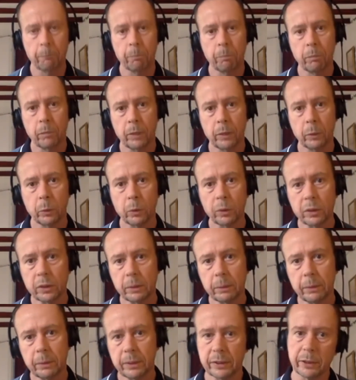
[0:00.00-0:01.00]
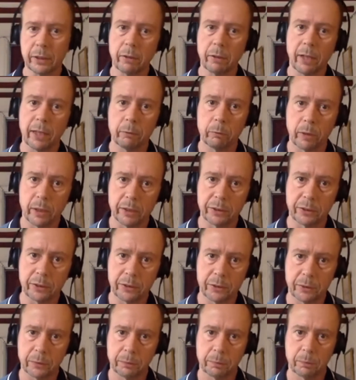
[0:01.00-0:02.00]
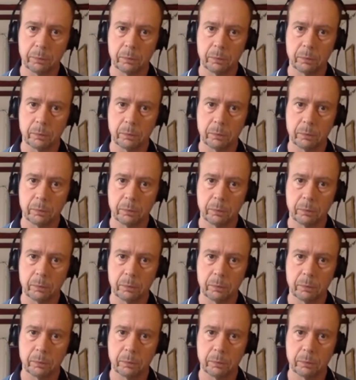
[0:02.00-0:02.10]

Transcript: In order to mitigate risks,